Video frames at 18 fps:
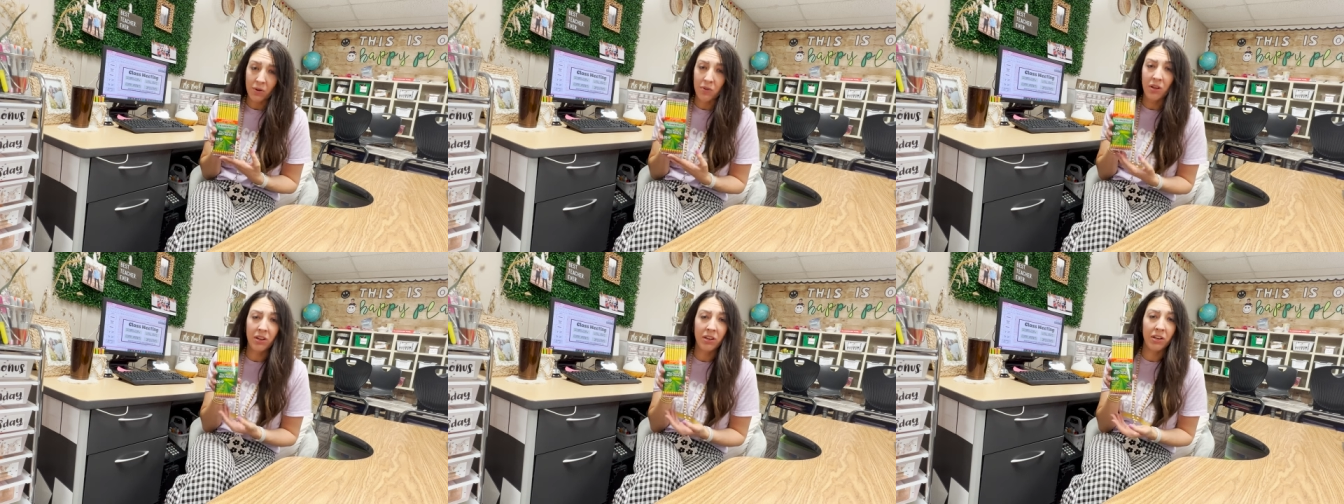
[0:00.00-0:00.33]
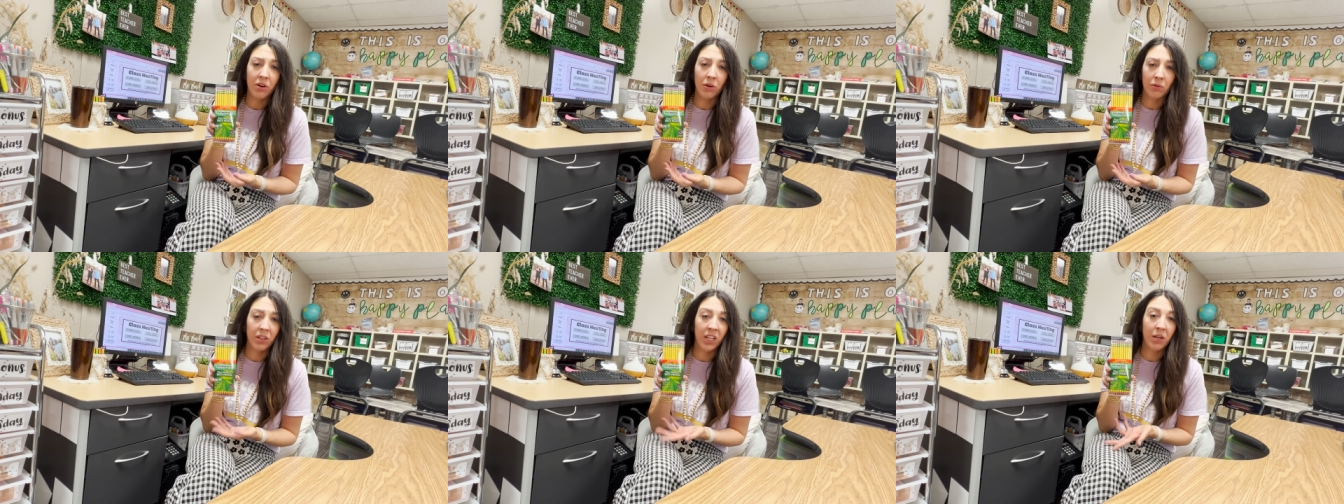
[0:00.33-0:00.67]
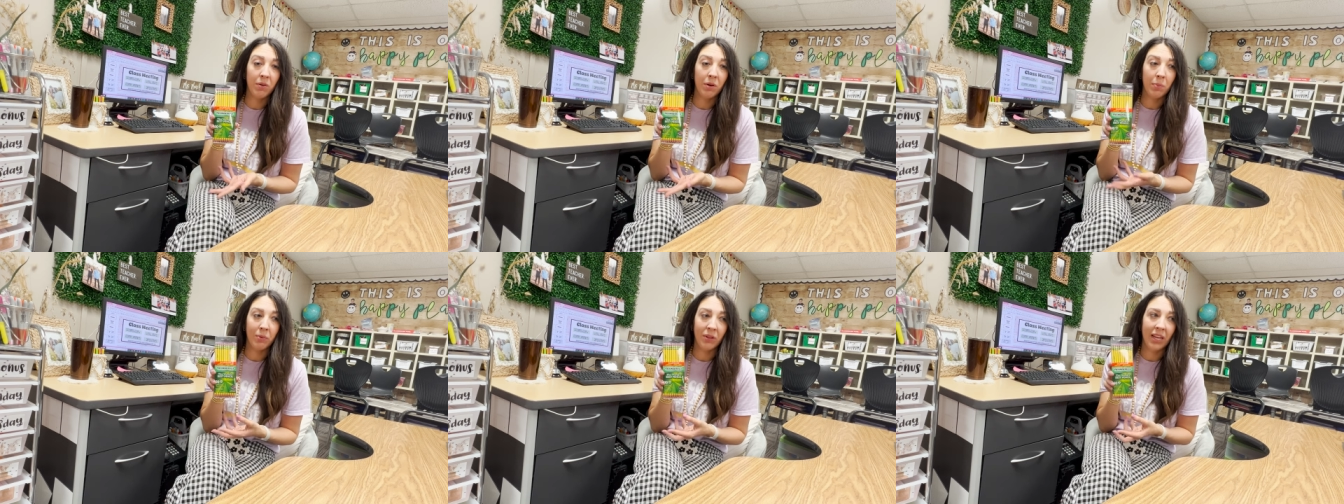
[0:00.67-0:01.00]
then you're only
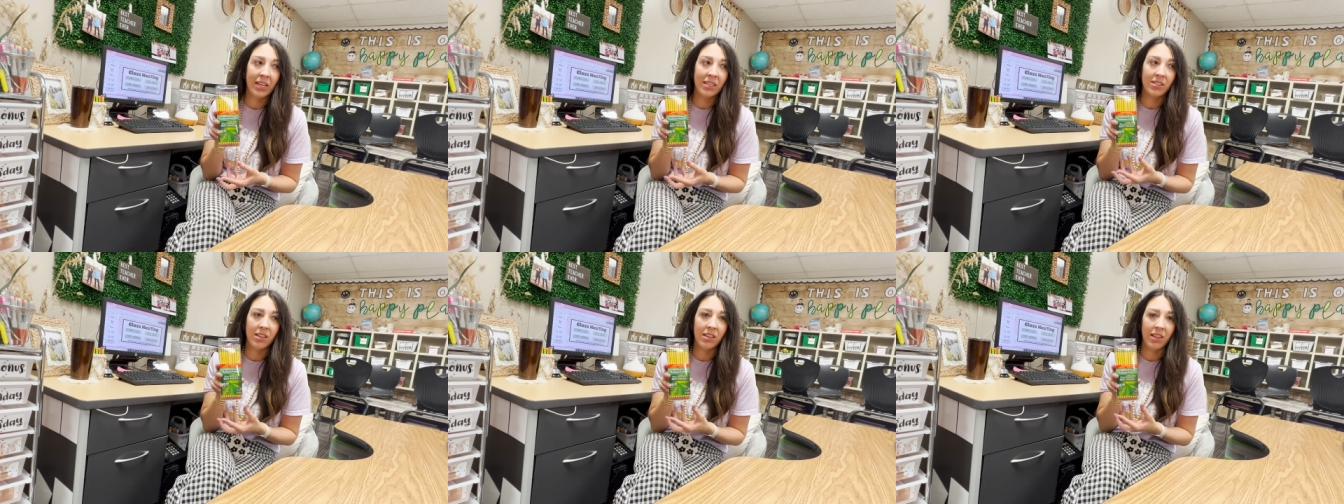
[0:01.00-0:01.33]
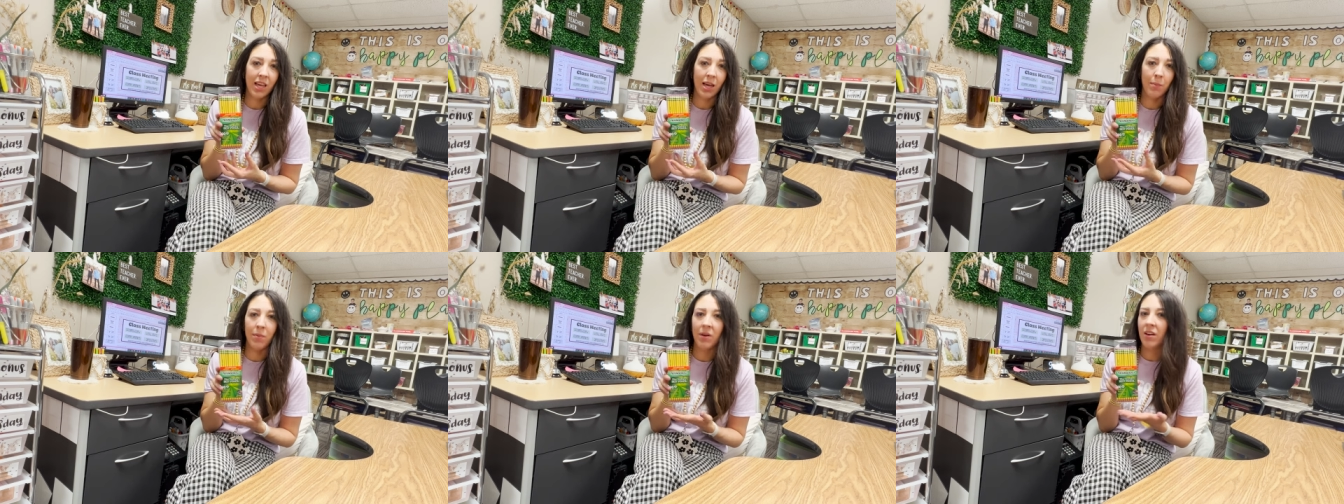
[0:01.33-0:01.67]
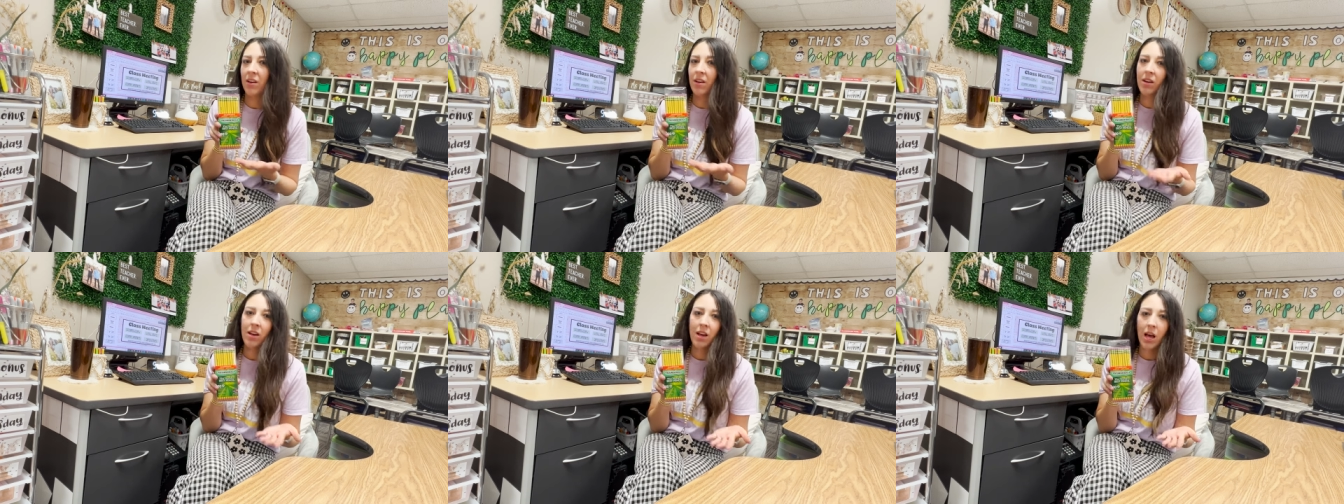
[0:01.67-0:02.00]
replacing them
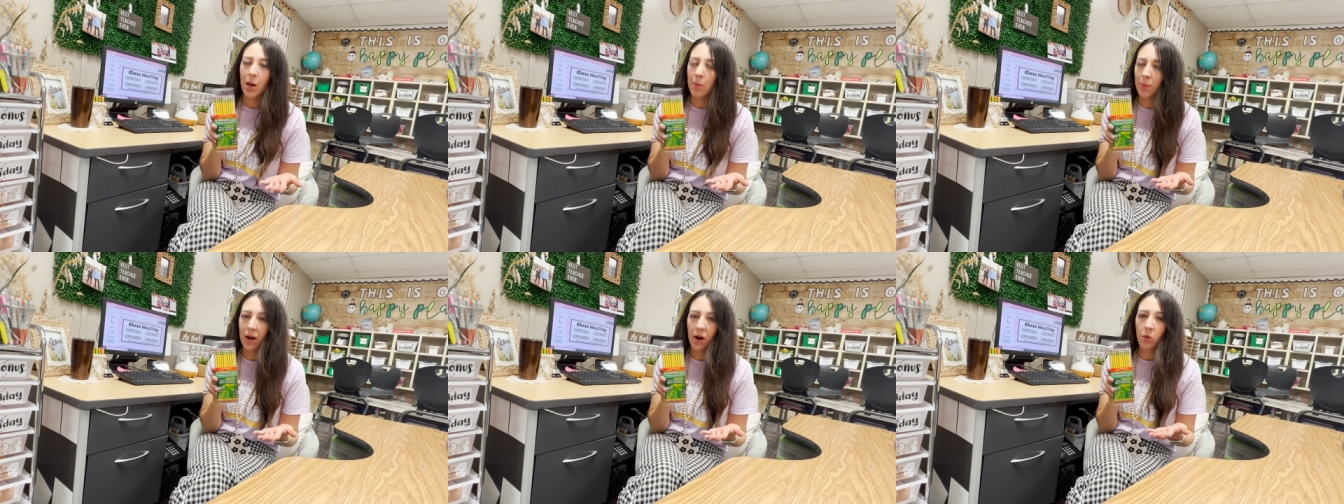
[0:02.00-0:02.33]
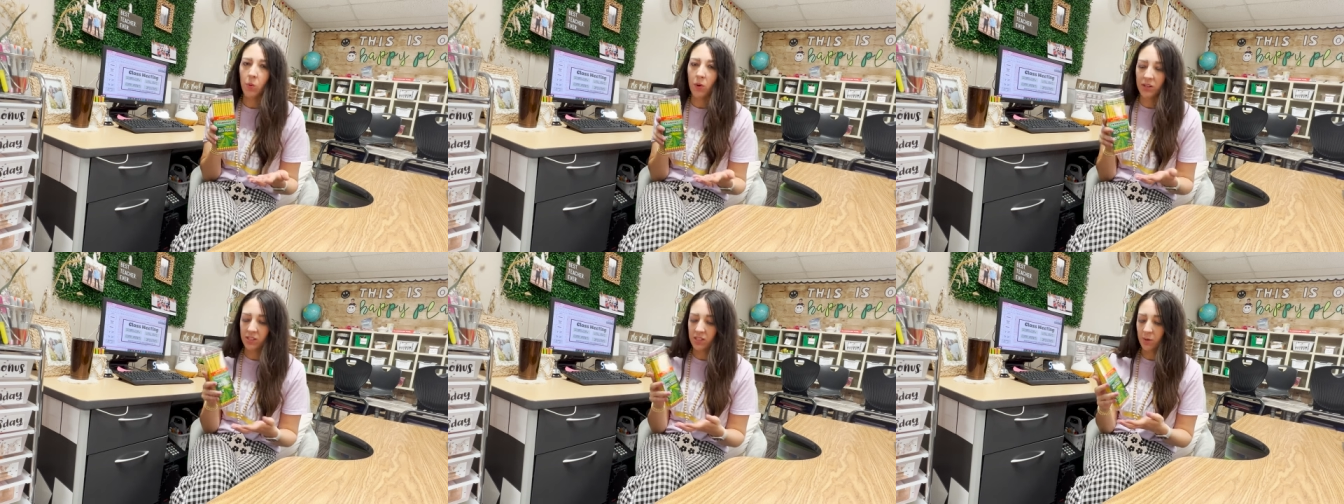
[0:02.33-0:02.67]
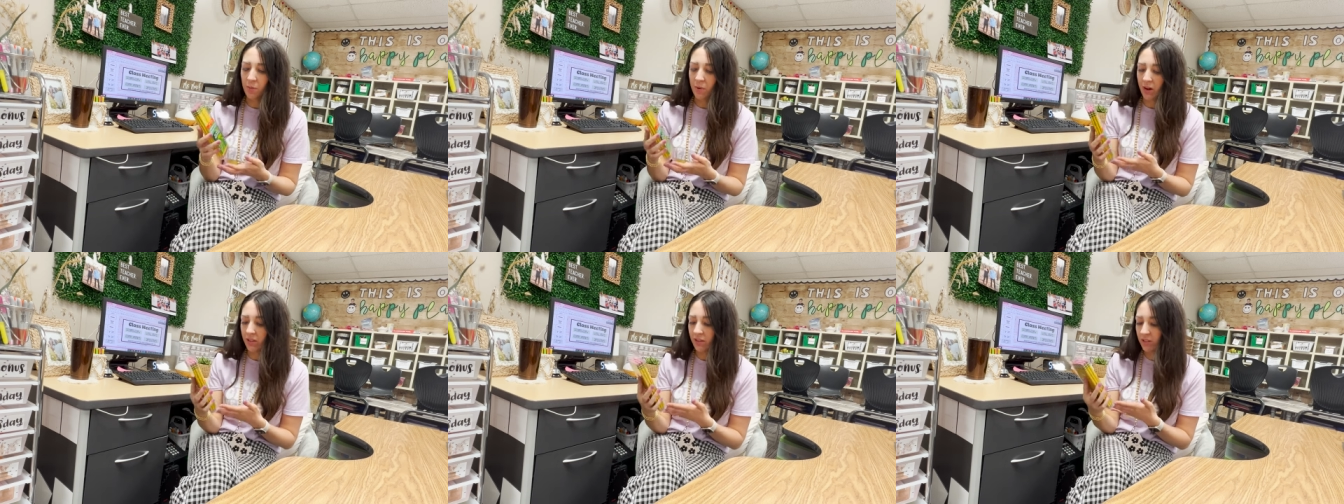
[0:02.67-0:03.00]
about once a
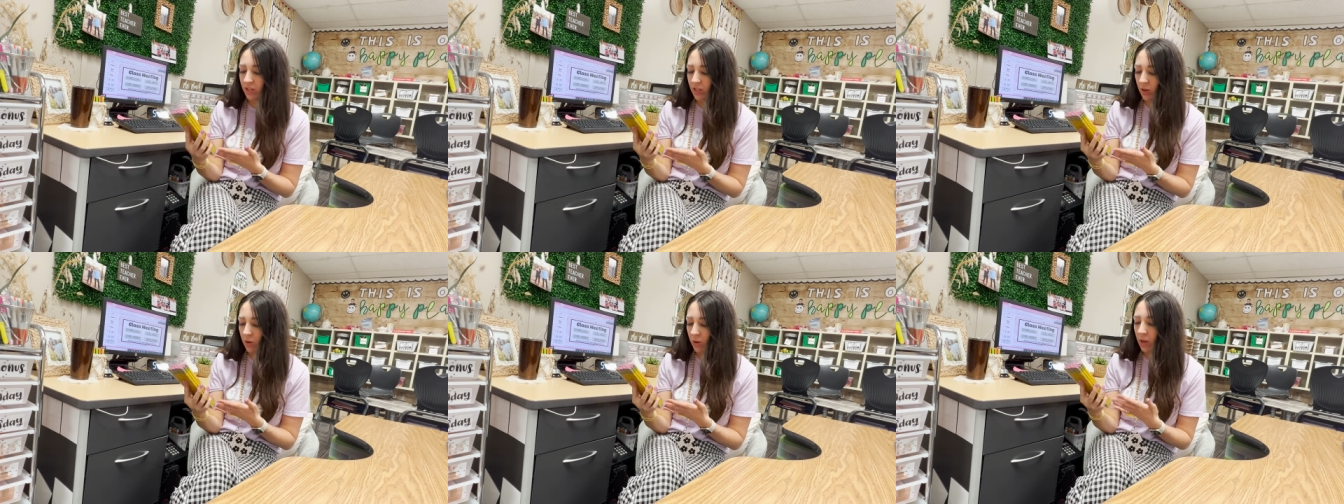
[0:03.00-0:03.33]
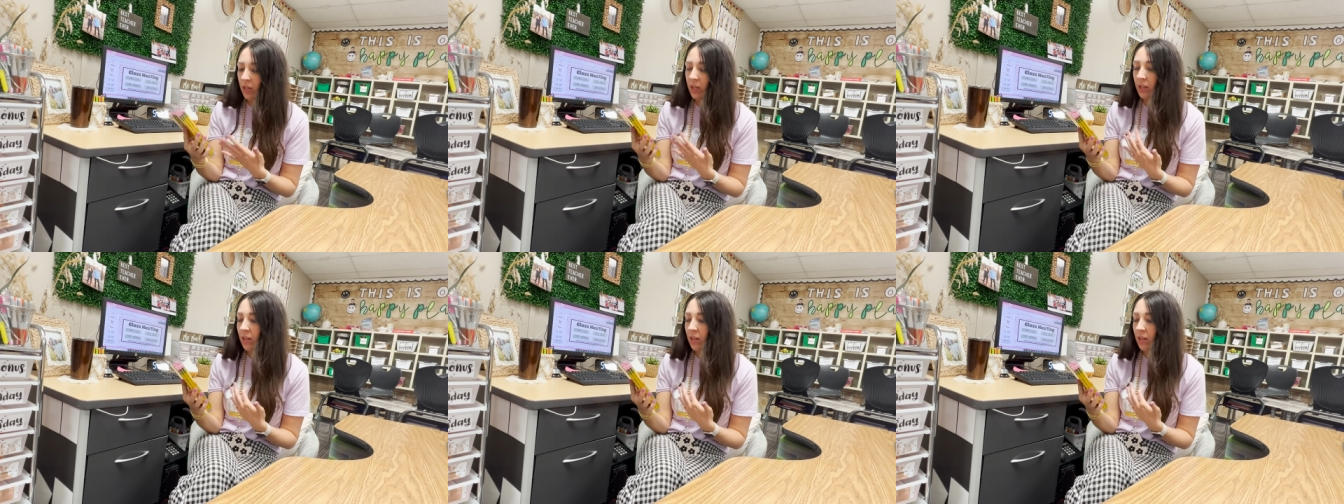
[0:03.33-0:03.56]
month. So